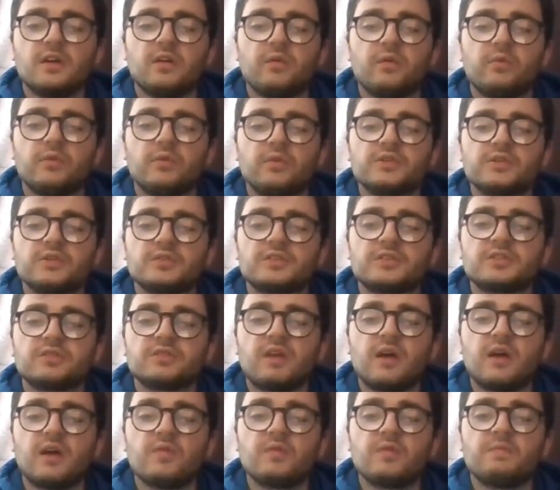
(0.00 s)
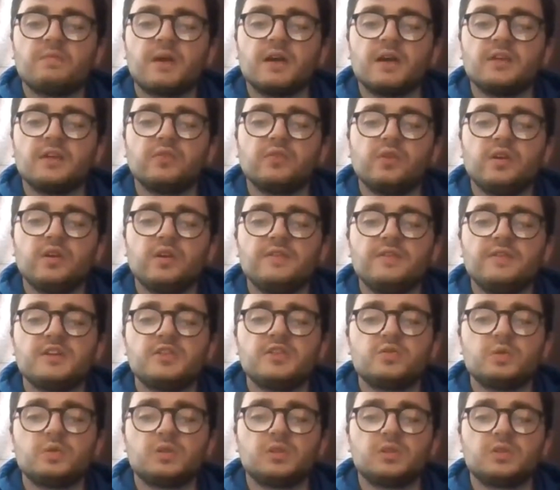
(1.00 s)
which was surrounded by young
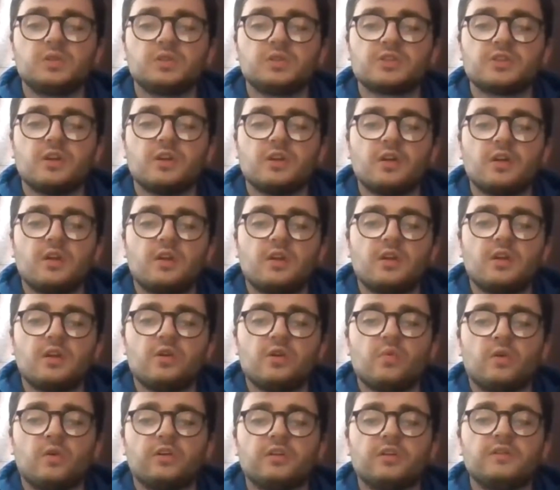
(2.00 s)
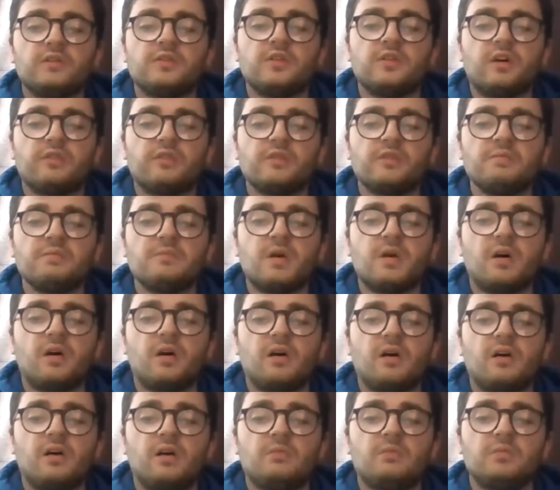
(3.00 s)
individuals who wanted nothing
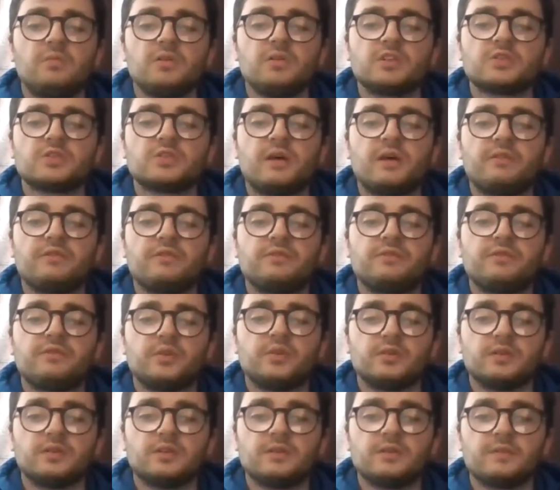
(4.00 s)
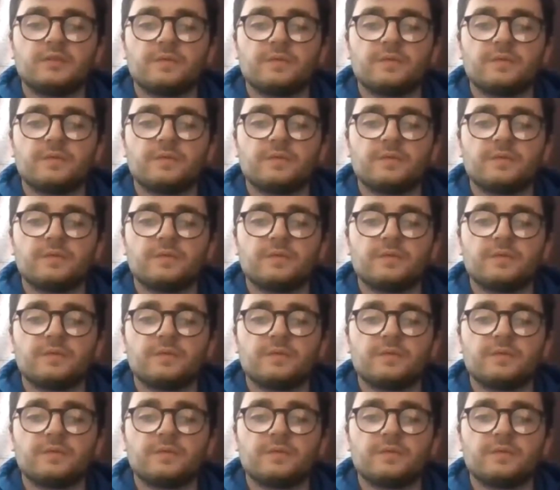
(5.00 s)
more but to have fun.